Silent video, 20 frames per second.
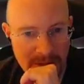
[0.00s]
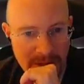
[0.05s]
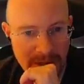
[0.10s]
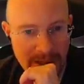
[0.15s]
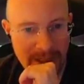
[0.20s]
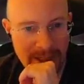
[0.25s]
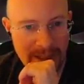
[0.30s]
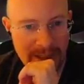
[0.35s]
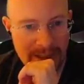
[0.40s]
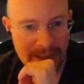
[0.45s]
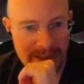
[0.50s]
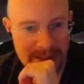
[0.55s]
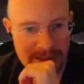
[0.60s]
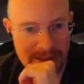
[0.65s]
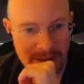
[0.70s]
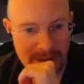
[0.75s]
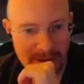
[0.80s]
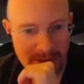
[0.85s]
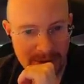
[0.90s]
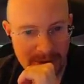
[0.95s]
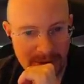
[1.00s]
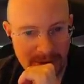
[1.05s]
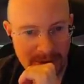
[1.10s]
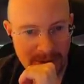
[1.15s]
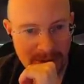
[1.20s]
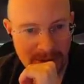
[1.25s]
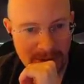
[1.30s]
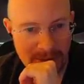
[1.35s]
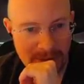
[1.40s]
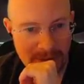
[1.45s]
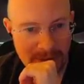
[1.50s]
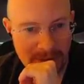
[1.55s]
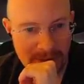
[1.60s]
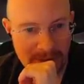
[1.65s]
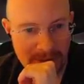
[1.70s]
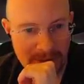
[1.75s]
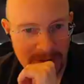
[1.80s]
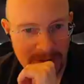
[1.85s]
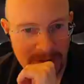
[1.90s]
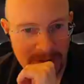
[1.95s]
Hey, slow crew!
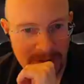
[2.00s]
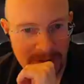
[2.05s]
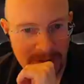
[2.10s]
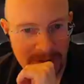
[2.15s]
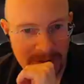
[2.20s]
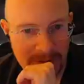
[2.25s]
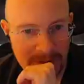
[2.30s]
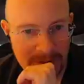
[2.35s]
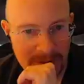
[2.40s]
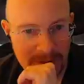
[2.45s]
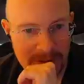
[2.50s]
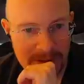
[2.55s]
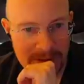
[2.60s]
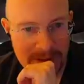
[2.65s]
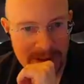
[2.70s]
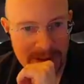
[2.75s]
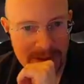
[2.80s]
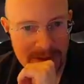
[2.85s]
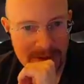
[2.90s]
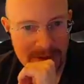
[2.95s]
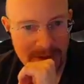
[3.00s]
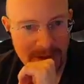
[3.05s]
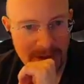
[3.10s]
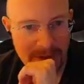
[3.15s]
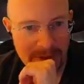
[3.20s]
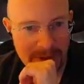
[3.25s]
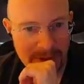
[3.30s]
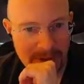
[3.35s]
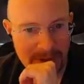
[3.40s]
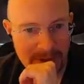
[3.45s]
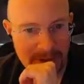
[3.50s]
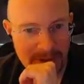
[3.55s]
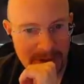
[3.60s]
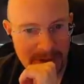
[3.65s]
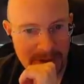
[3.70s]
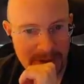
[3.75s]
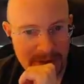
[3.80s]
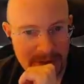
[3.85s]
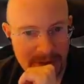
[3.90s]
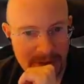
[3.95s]
Sister Survivor.
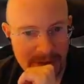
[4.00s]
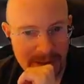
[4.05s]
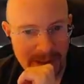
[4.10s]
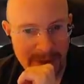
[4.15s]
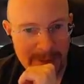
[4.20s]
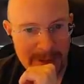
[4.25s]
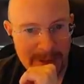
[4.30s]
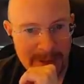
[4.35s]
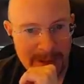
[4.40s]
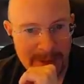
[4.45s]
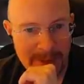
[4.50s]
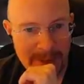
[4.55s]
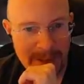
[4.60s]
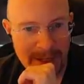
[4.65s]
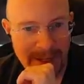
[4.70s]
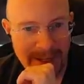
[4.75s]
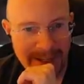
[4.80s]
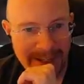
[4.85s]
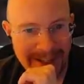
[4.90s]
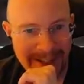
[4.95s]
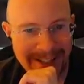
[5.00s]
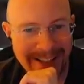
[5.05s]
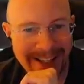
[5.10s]
Get him to the med bay!